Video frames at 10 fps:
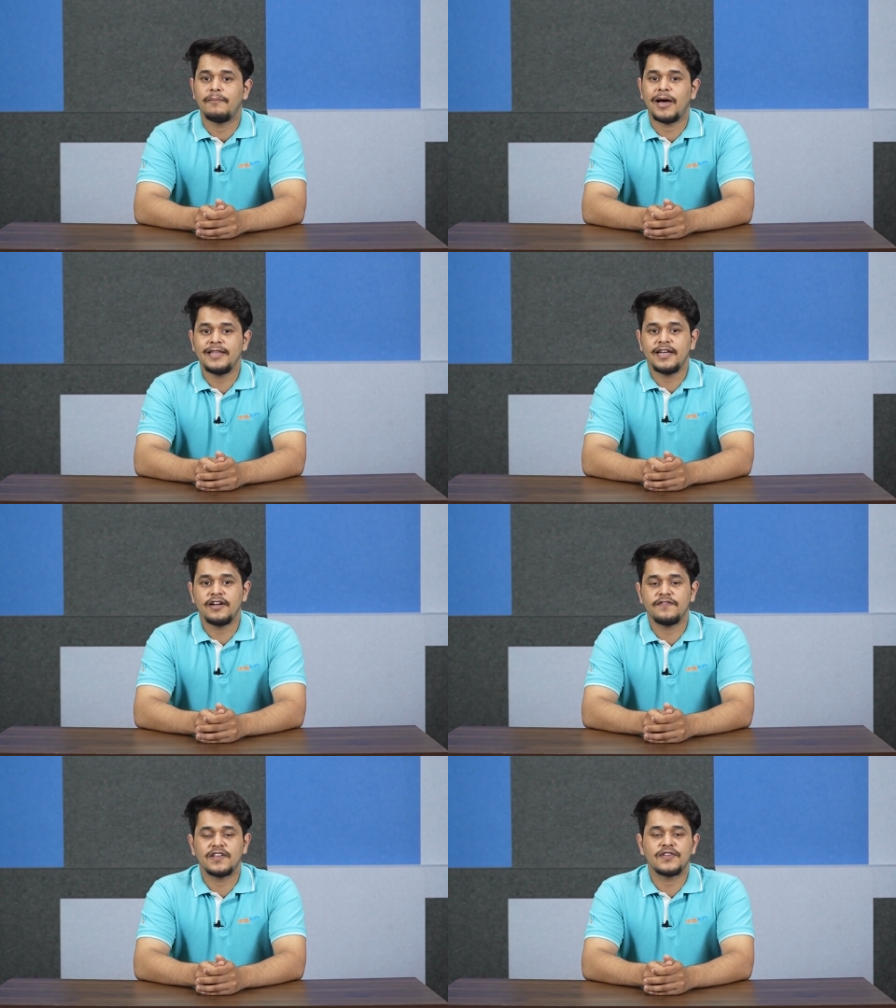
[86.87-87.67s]
By the
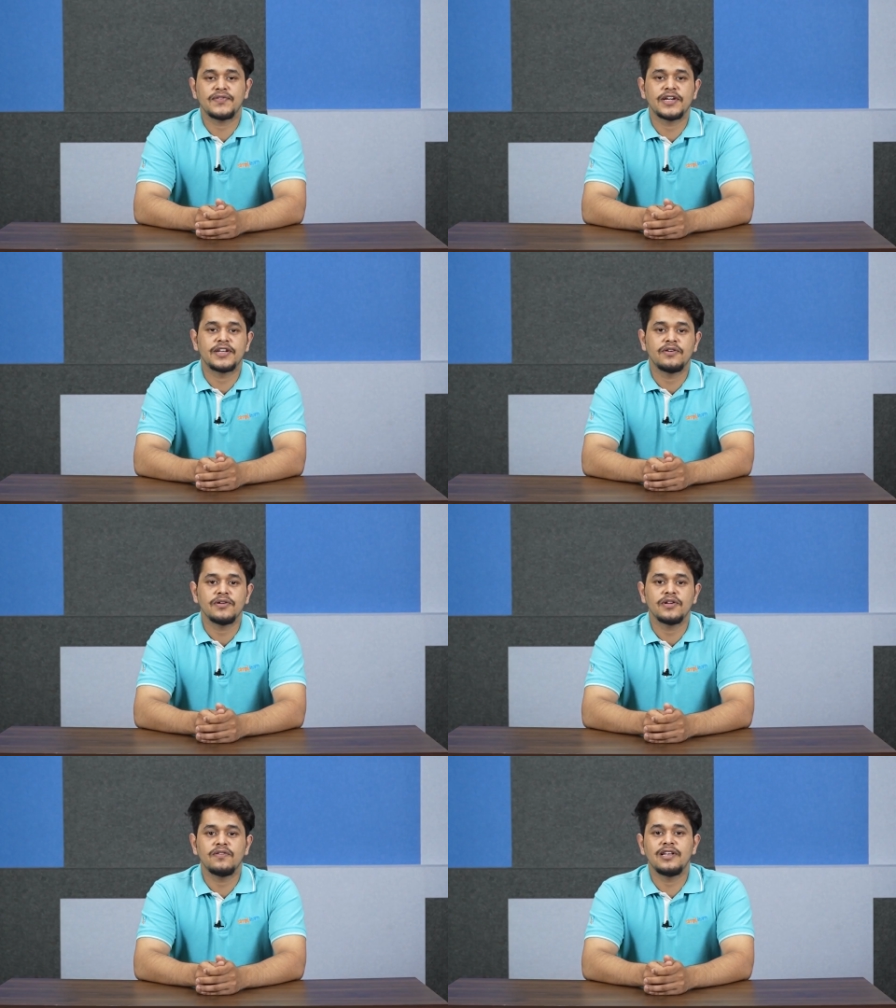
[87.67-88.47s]
end of this video,
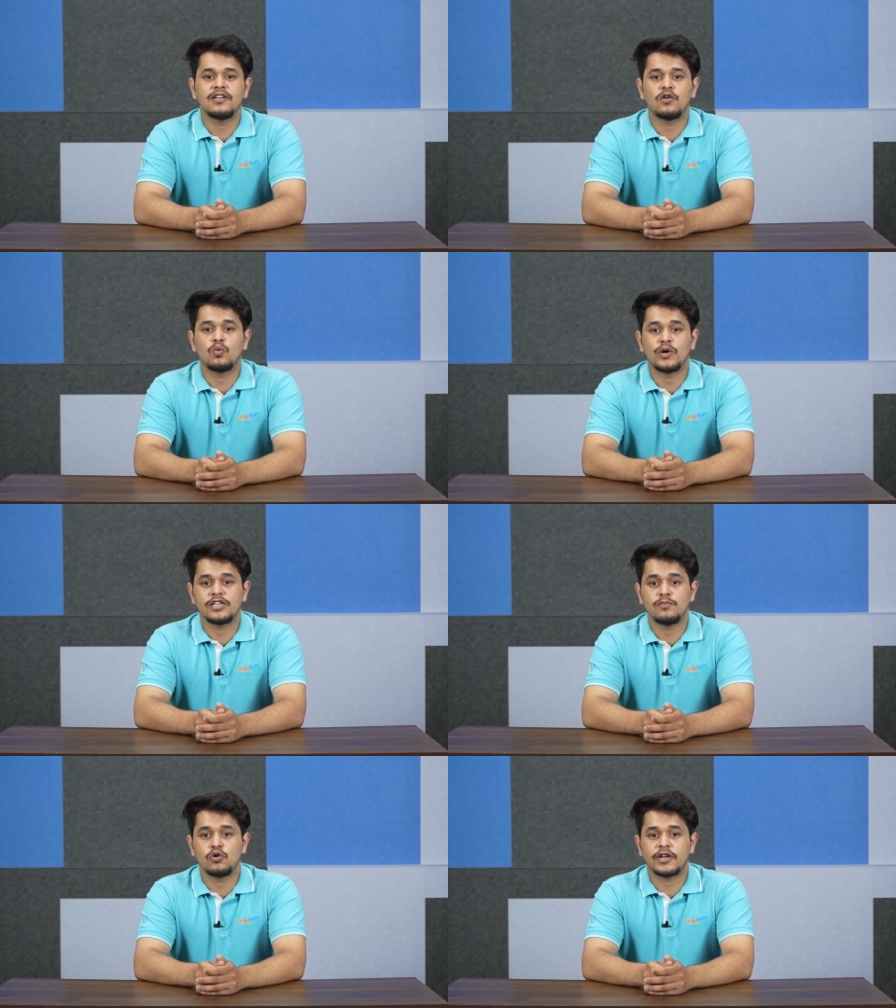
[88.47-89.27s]
you will know which
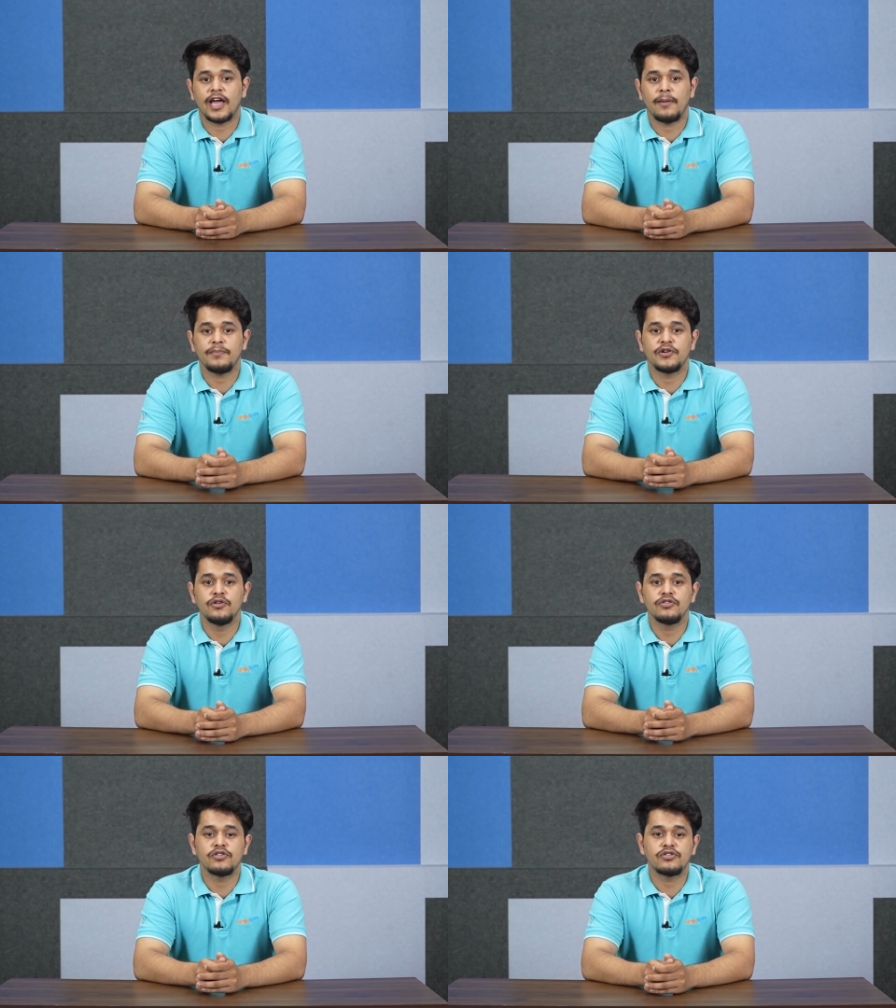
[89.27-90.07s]
bootcamp
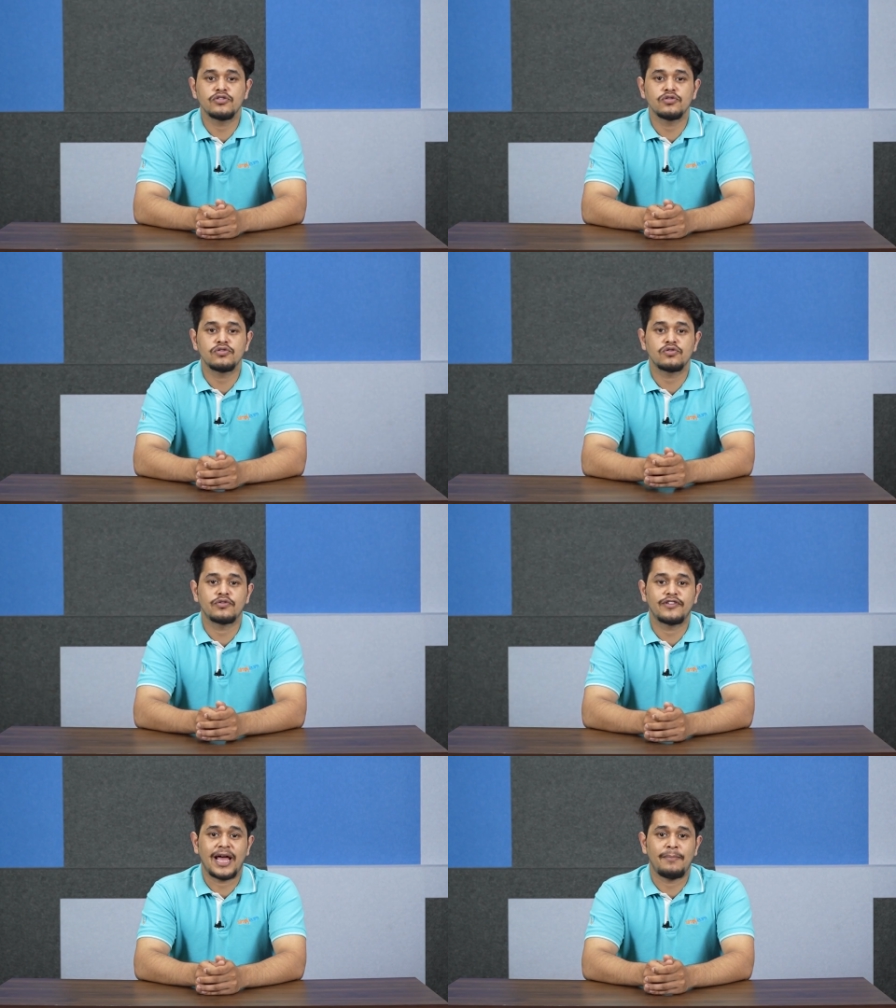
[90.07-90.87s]
you should choose to
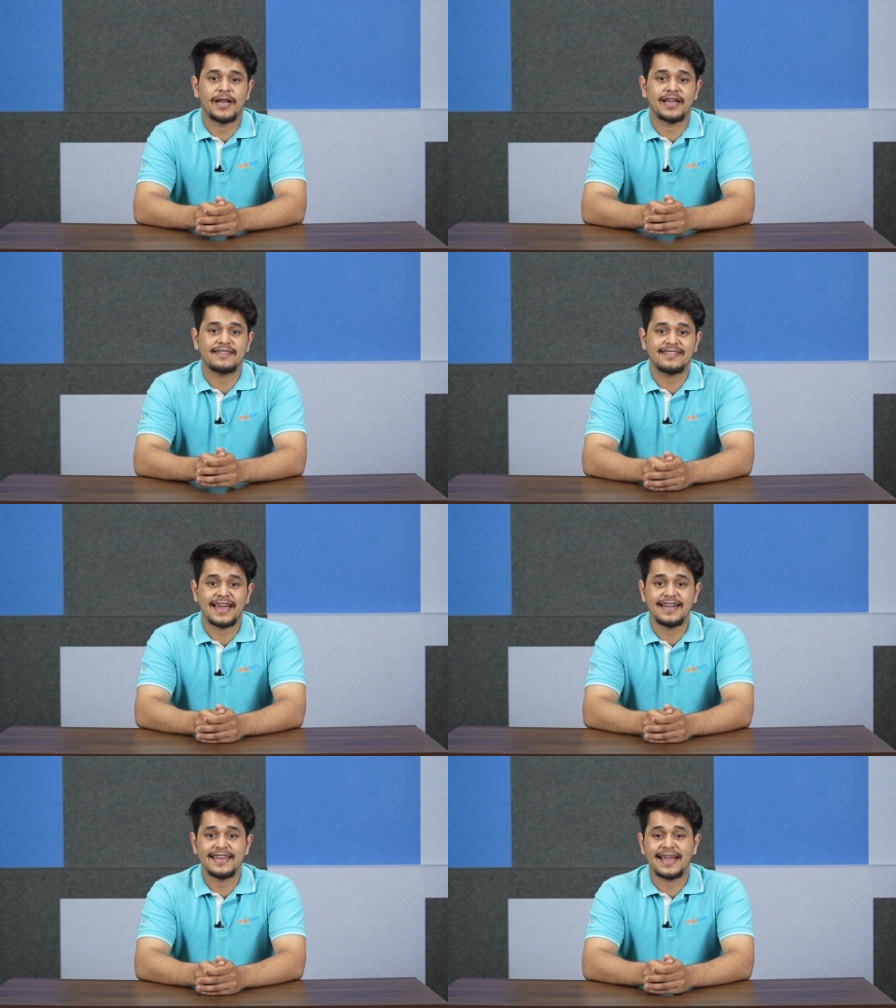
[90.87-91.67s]
grab an
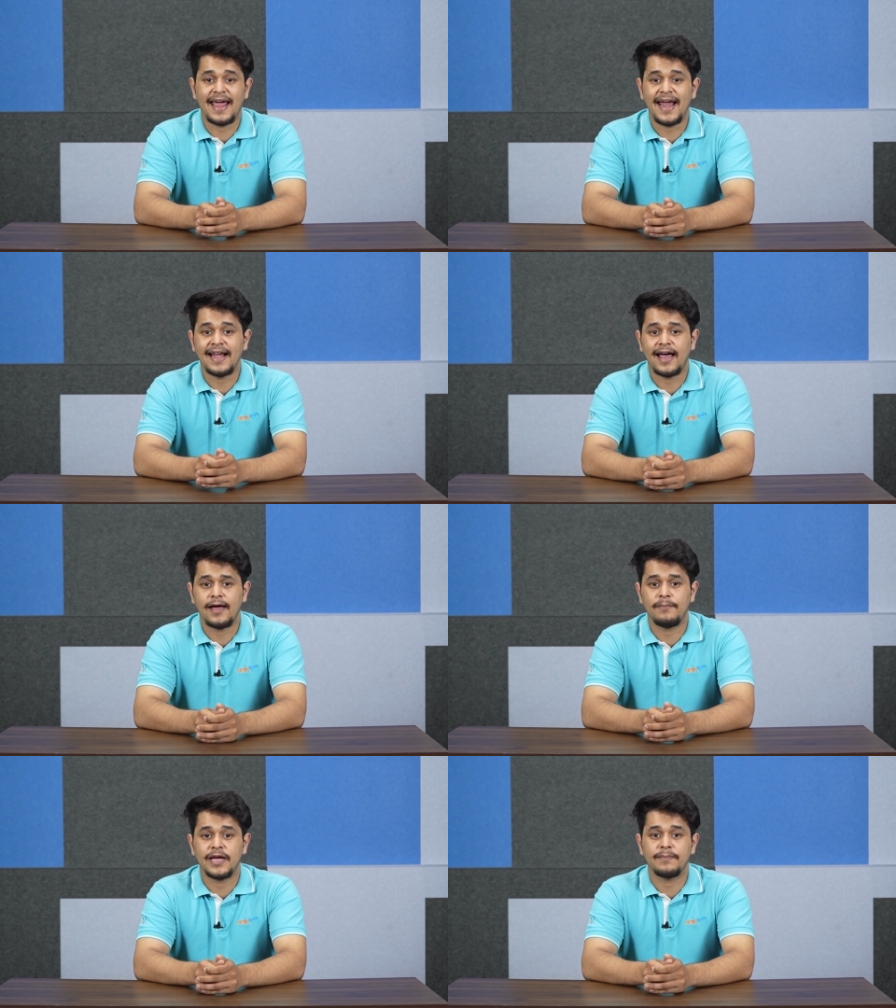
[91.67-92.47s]
exciting and
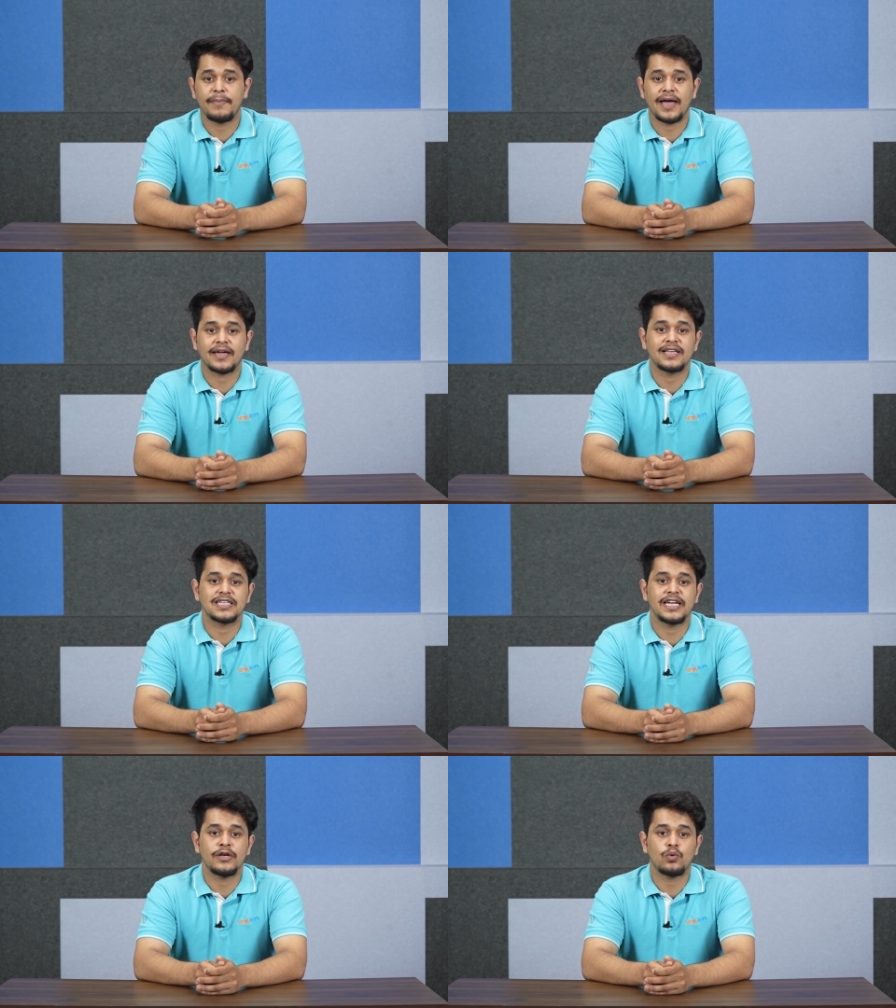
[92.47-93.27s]
high-paying package
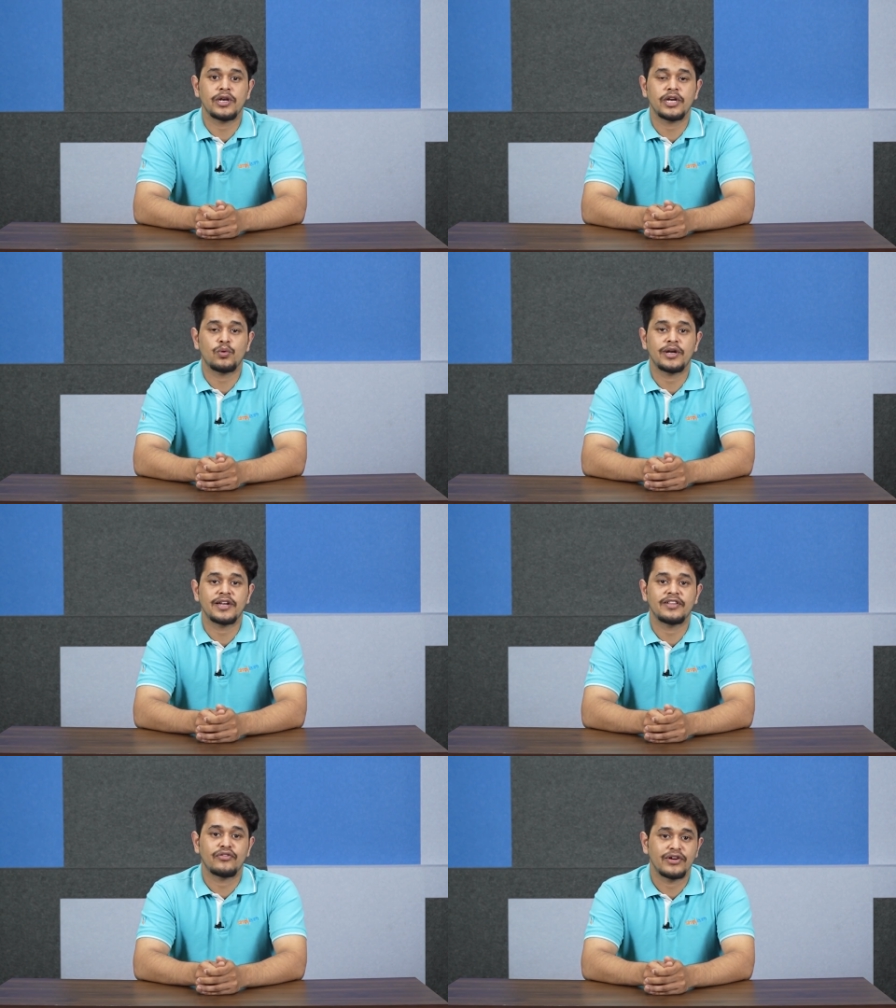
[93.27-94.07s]
in
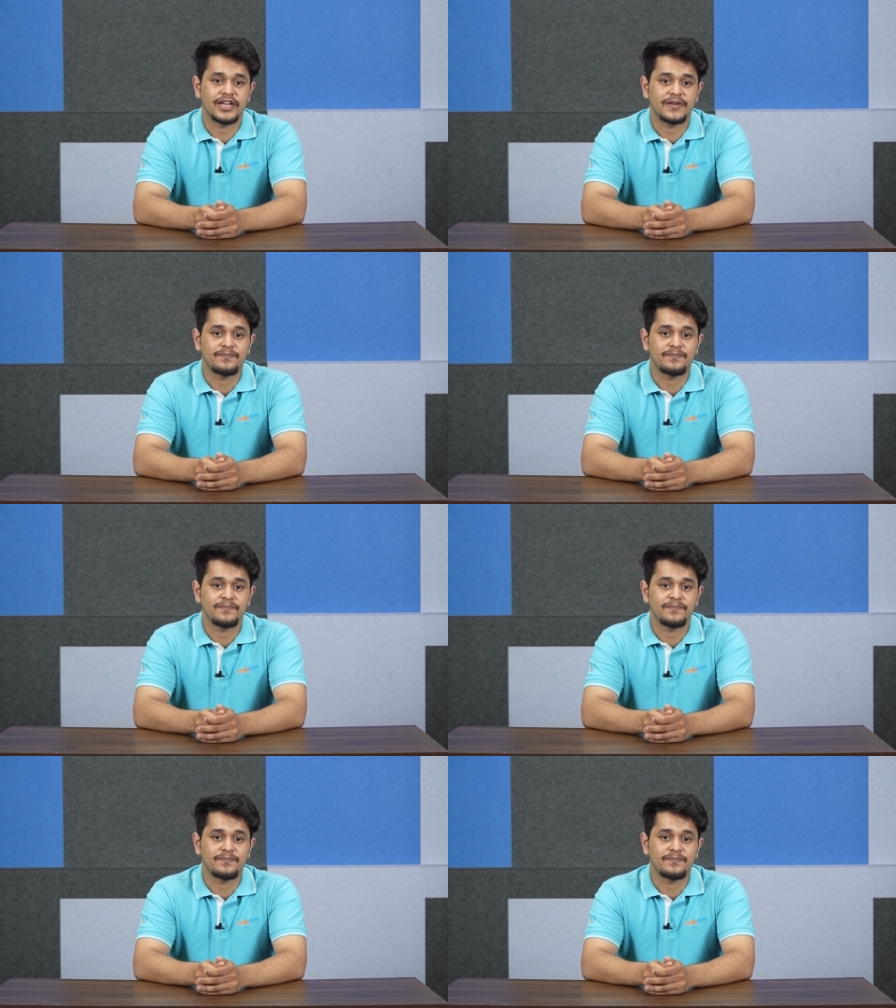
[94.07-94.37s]
2023.